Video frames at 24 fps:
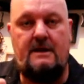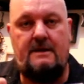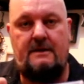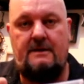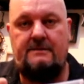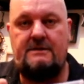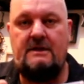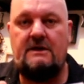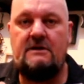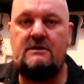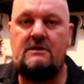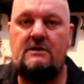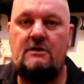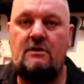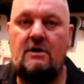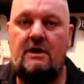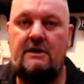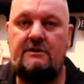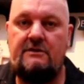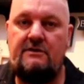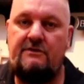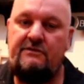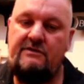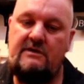at the end of the
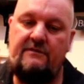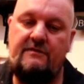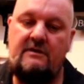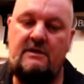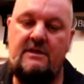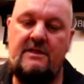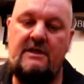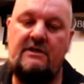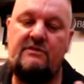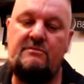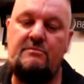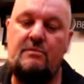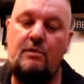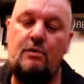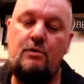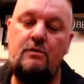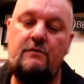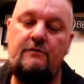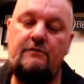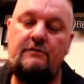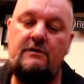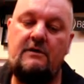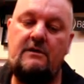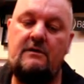night, see if anything's
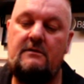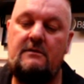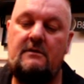moved.